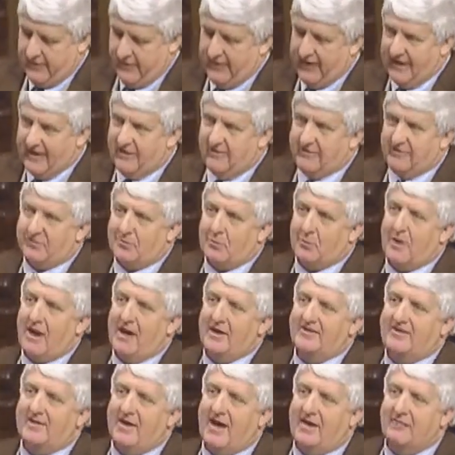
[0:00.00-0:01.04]
It is the
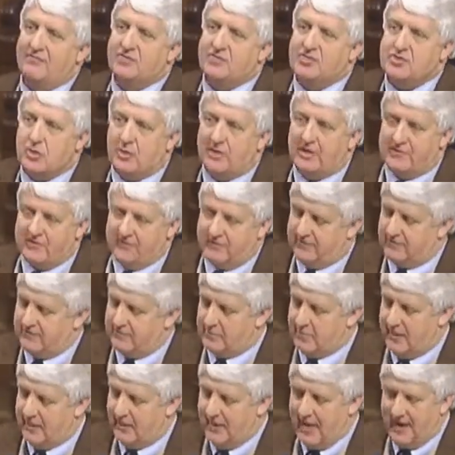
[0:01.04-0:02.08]
right to have choices in
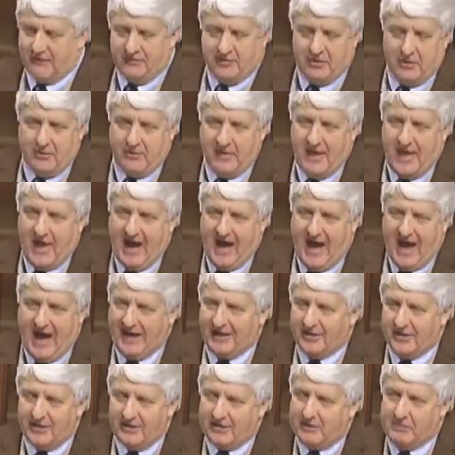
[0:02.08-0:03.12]
my life. You know, I
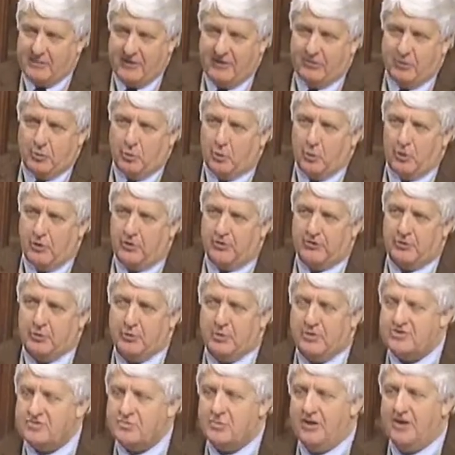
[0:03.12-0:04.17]
look at the world in
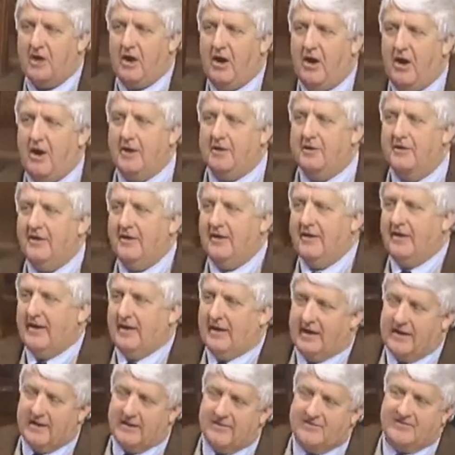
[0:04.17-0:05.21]
which we are,
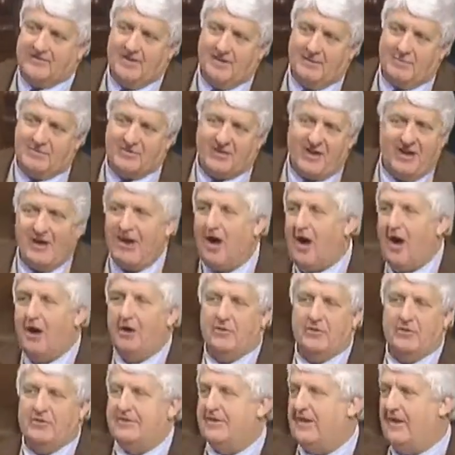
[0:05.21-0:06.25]
and it seems like all
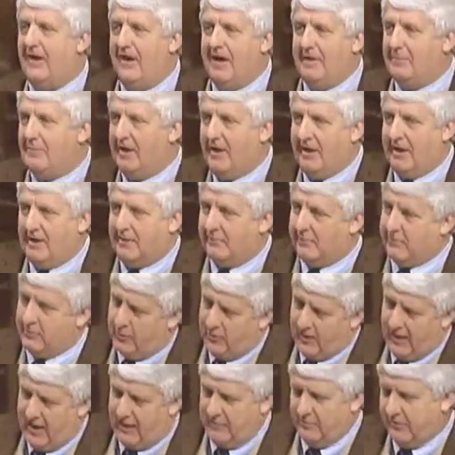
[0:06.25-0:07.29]
the time
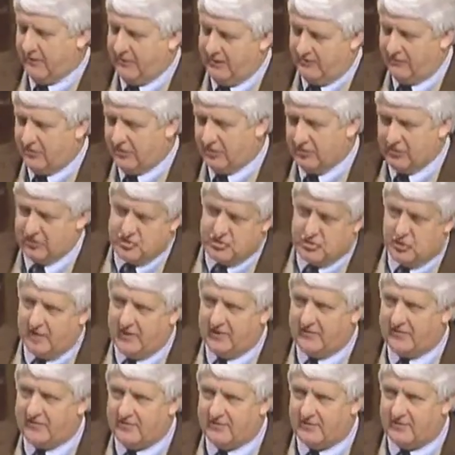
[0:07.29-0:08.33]
I'm given
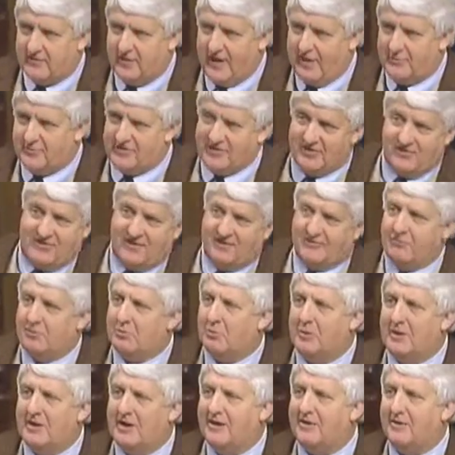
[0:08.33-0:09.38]
choices and options,
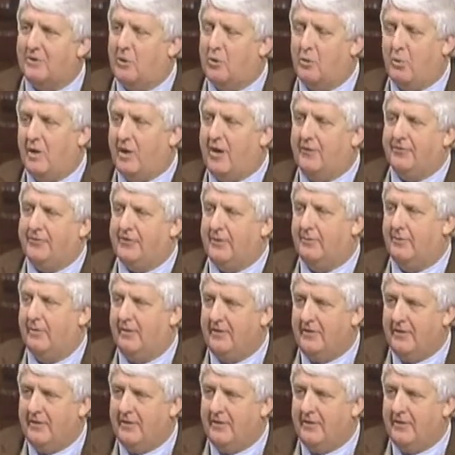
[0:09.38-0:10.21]
even when I don't want them.